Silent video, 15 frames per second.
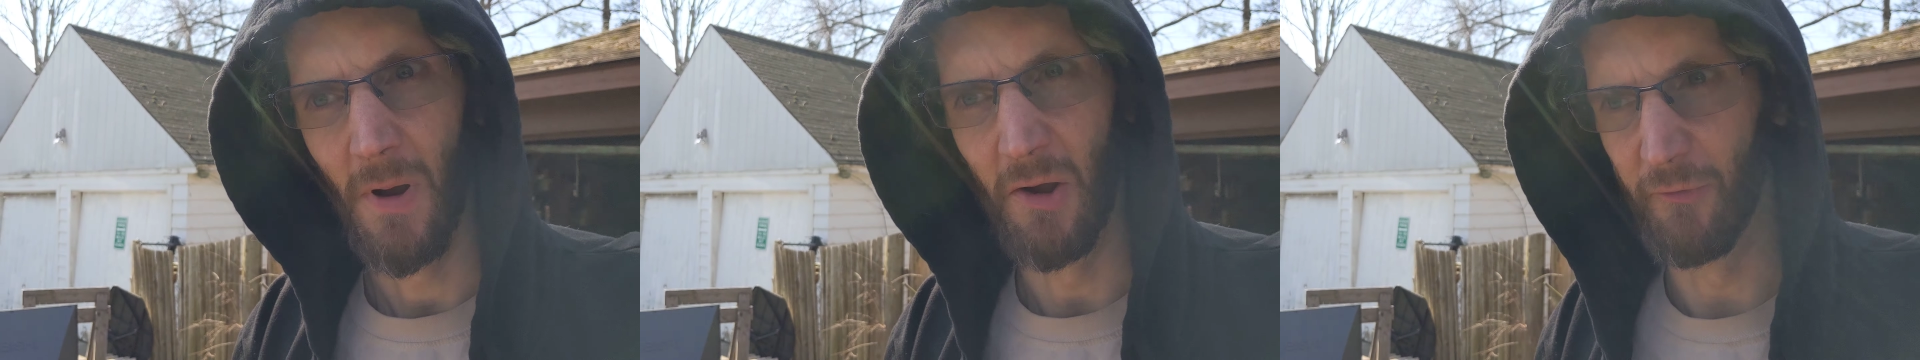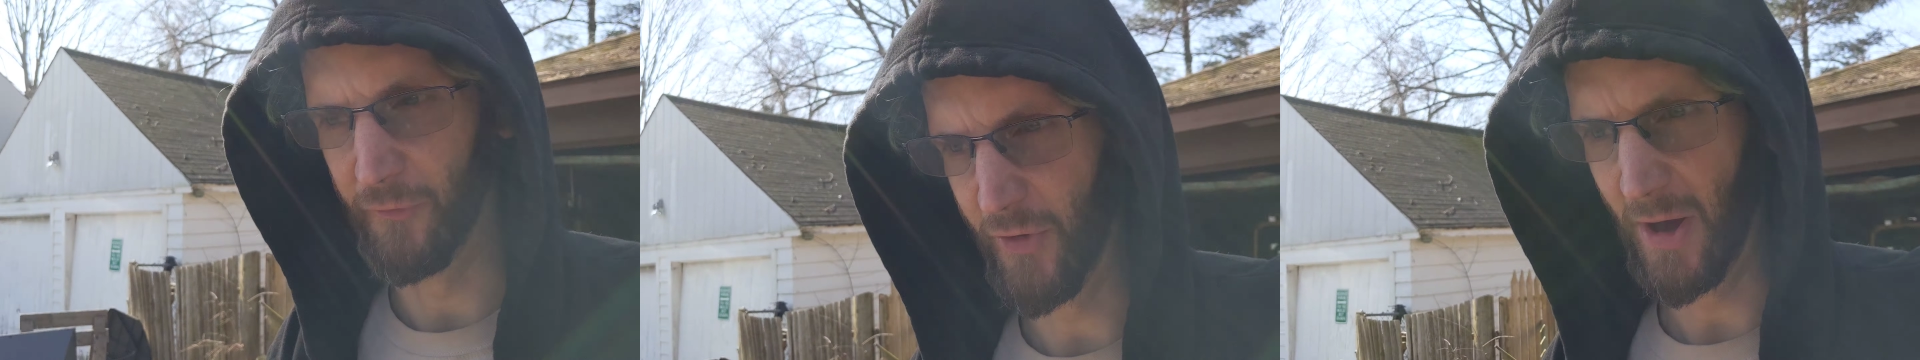
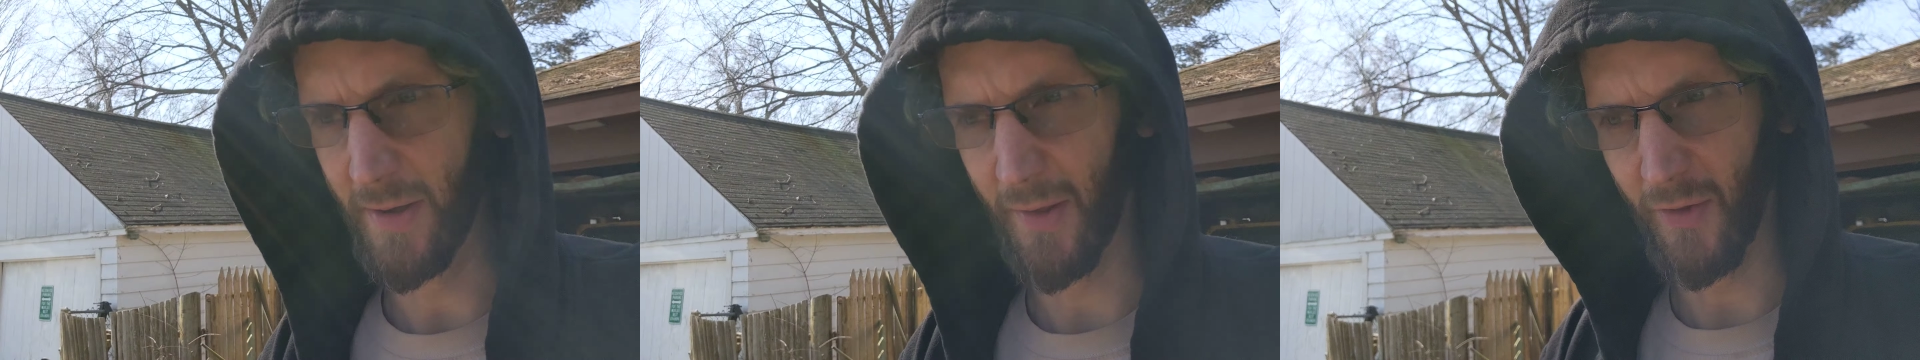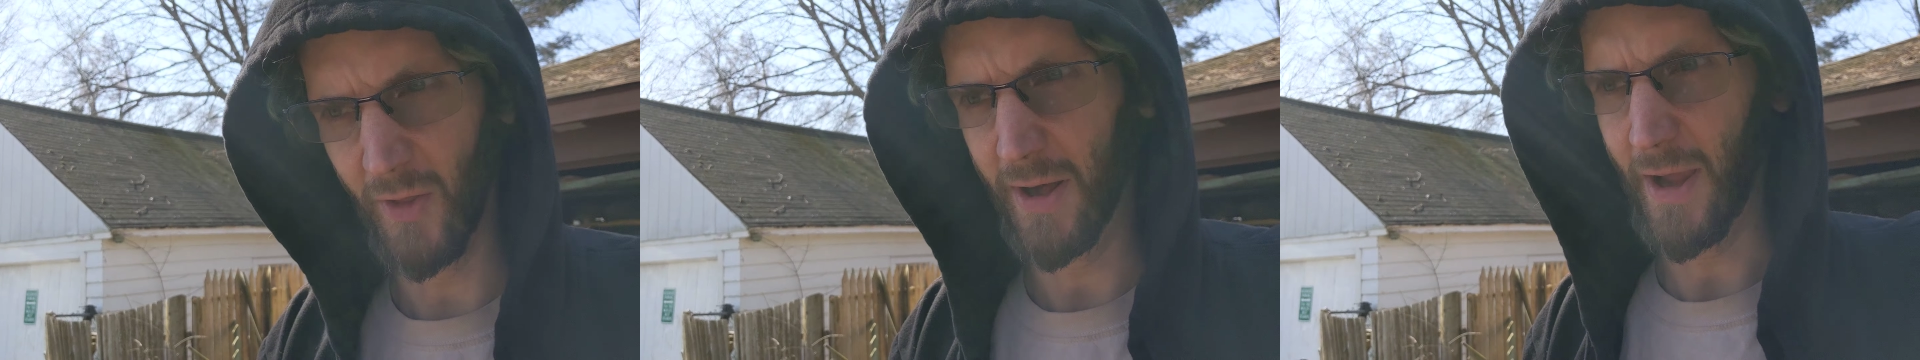I've
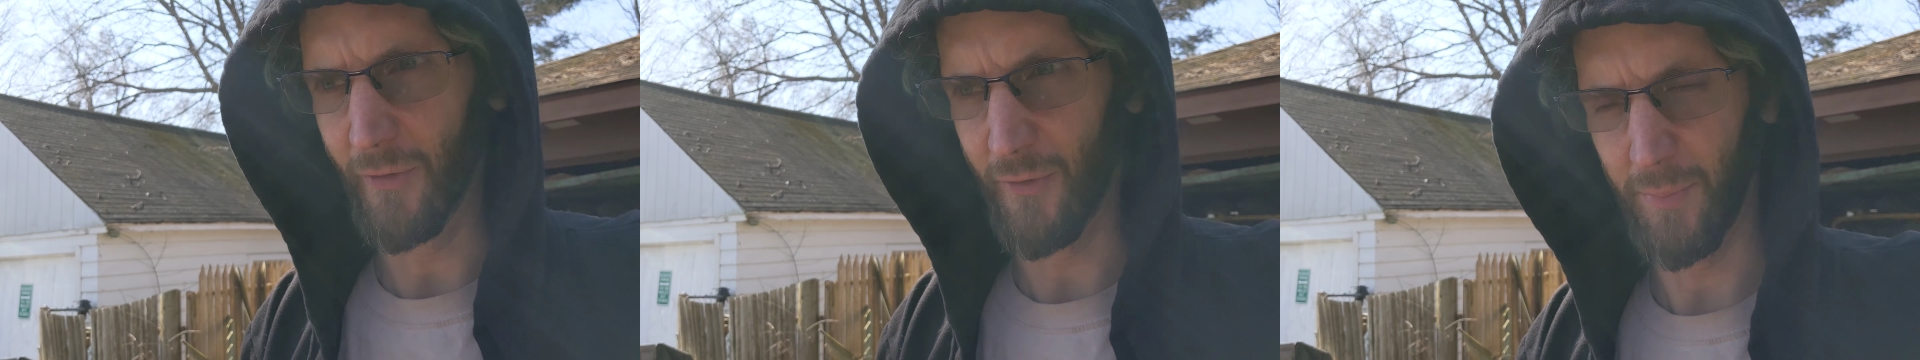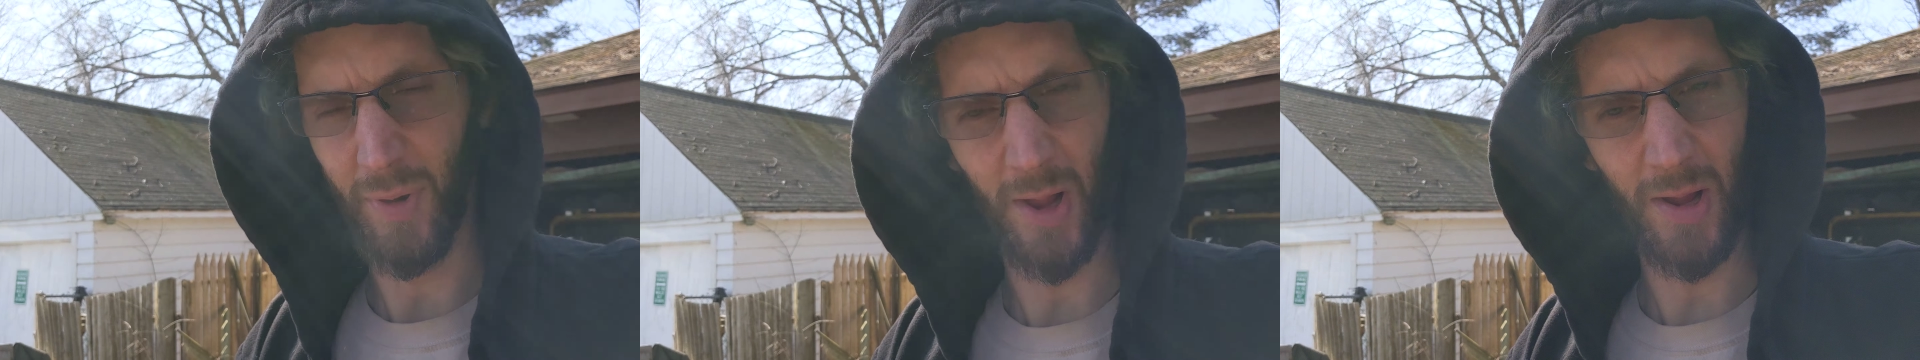tried cleaning
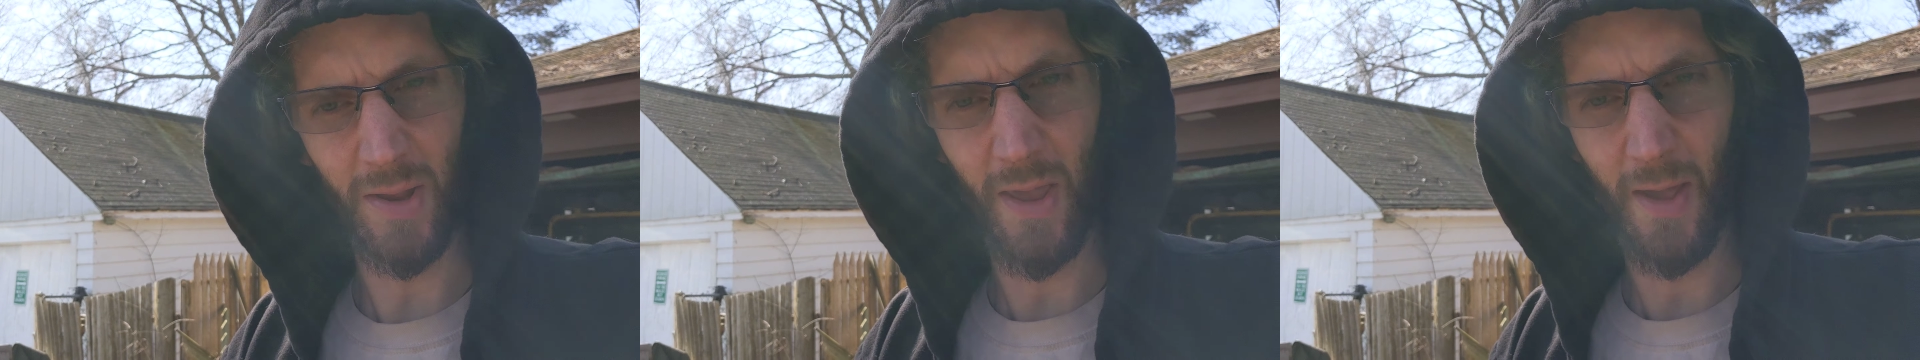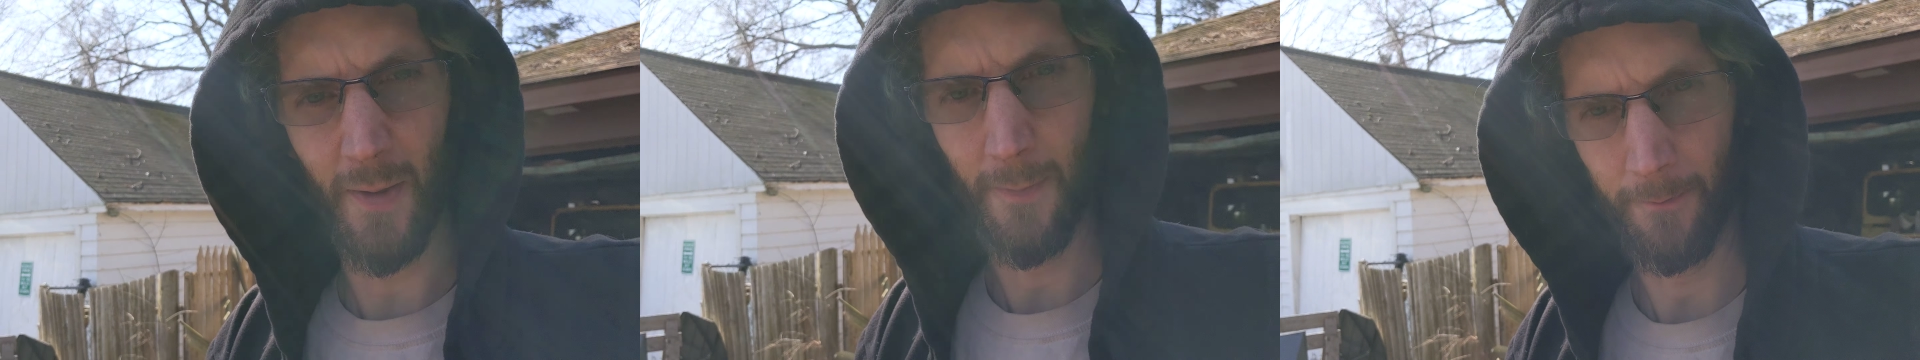out the plug,